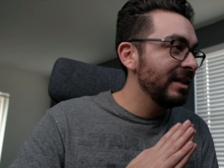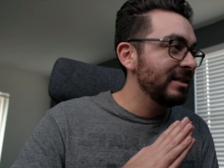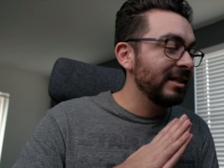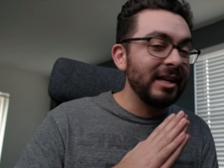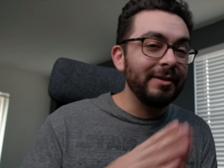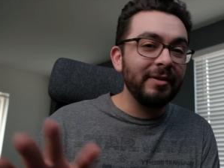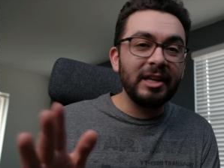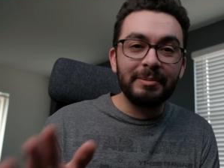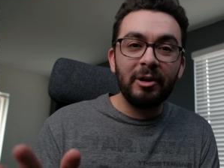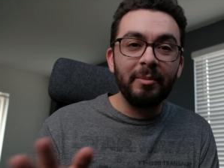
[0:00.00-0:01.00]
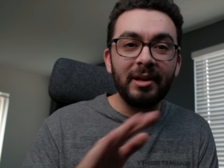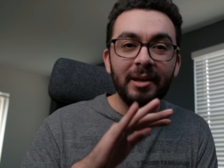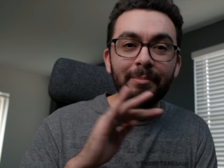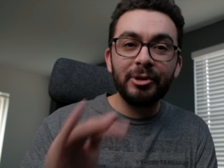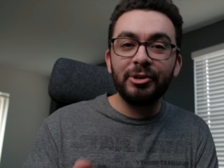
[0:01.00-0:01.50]
to kind of experiment
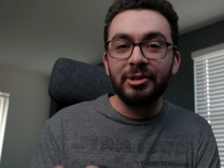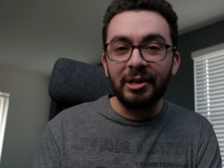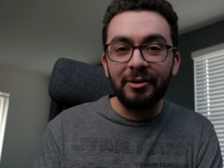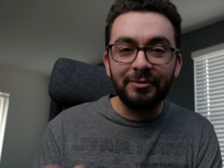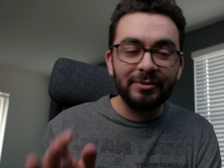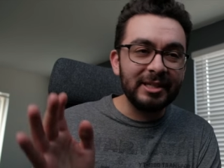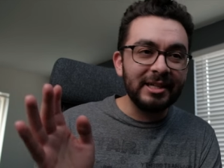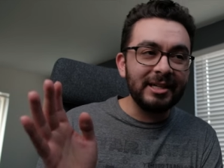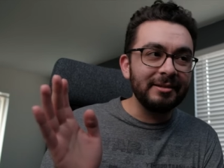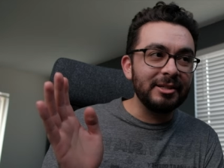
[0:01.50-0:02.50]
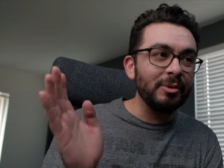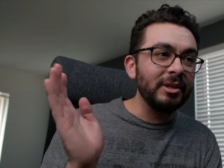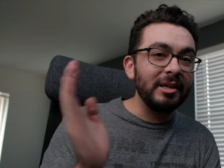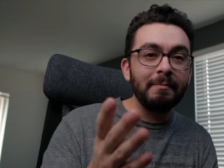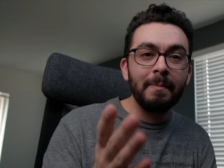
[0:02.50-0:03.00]
and push yourself to, to
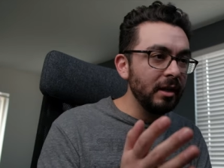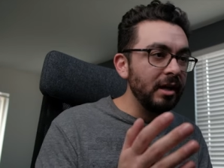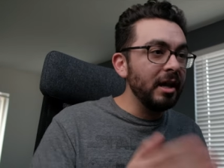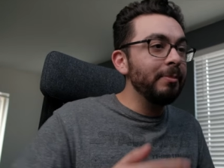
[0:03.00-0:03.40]
really uh,